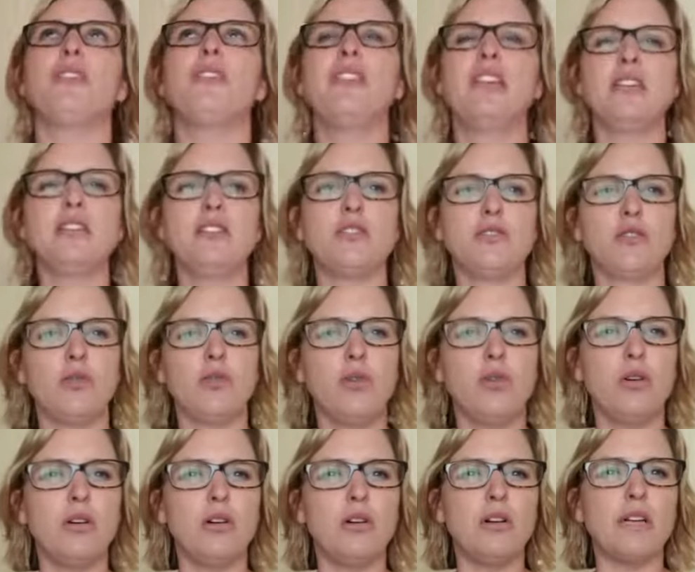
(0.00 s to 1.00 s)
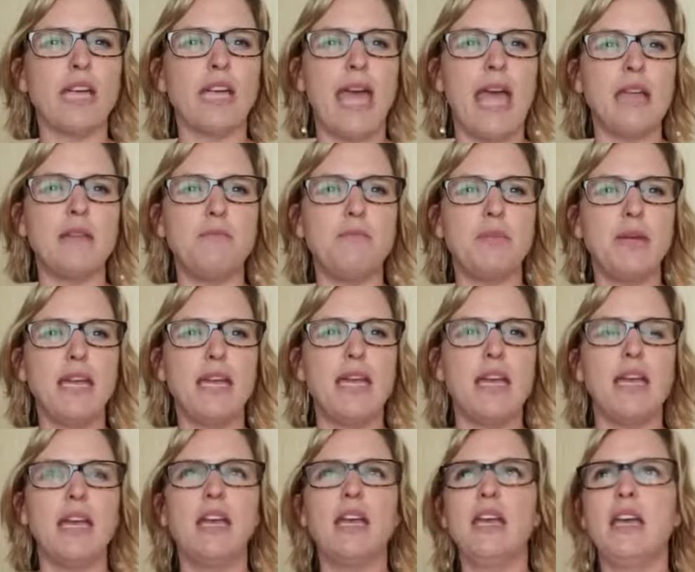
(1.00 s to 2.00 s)
this tool can
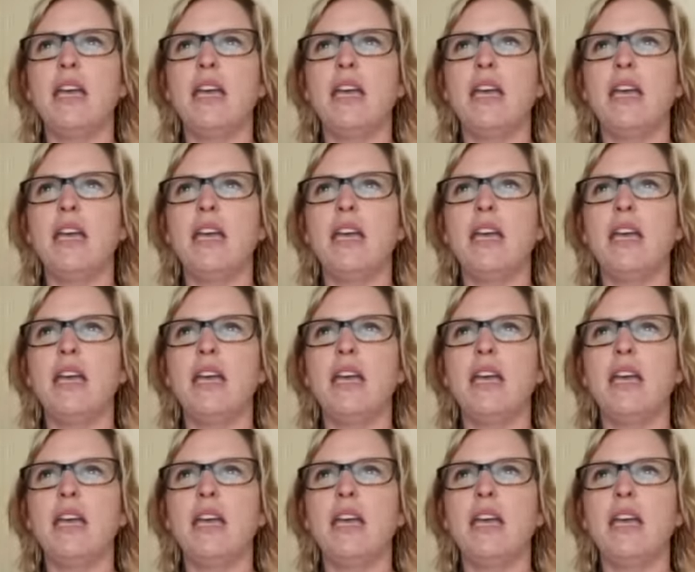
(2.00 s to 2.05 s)
be